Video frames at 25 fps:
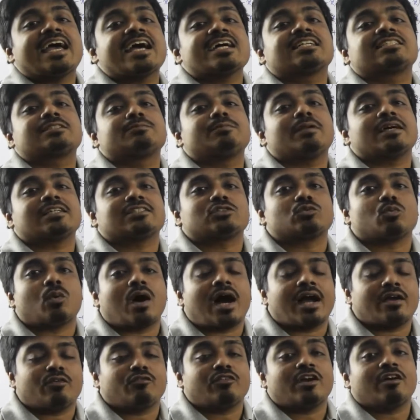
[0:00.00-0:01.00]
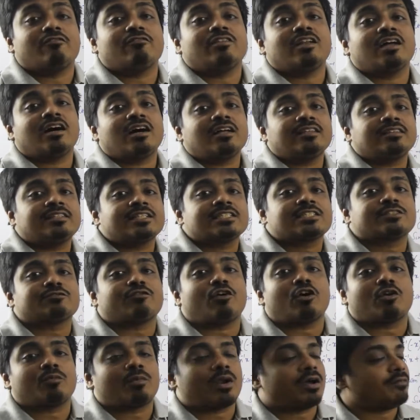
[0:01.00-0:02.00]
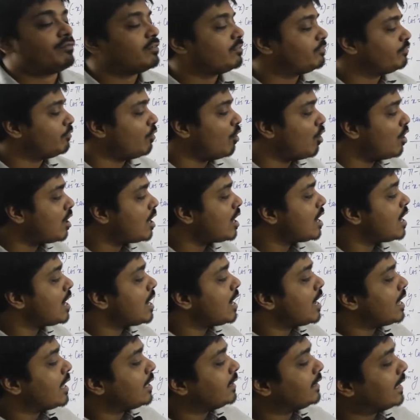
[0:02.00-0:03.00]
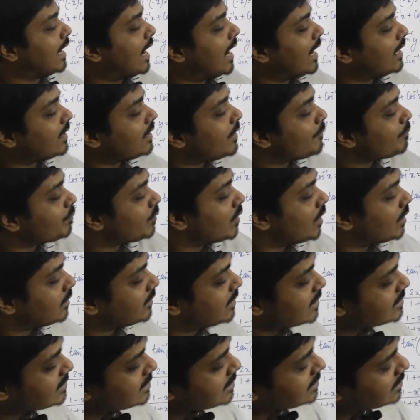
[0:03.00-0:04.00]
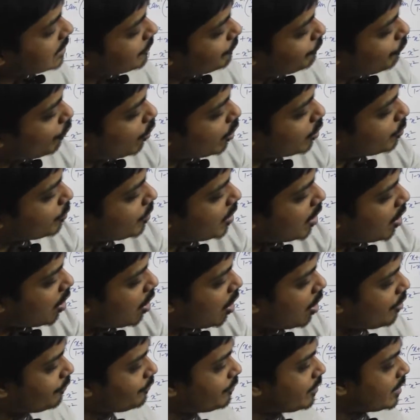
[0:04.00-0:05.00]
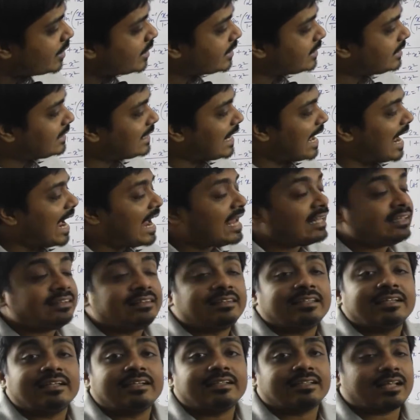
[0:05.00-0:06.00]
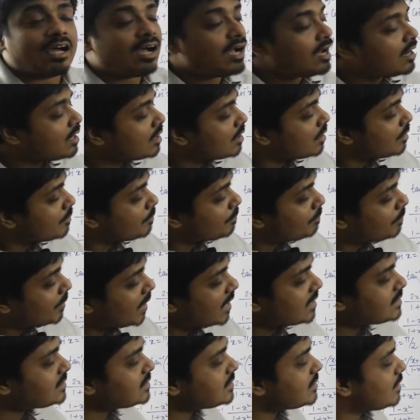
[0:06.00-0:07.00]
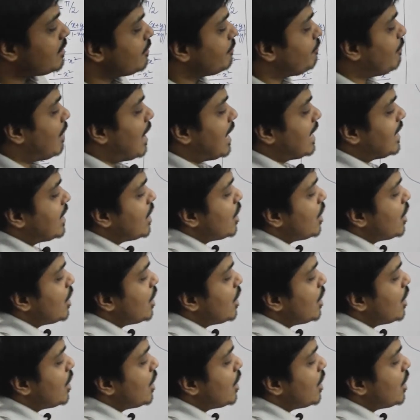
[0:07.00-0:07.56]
x plus y. We have learned this formula before, that this is the formula of tan theta plus phi.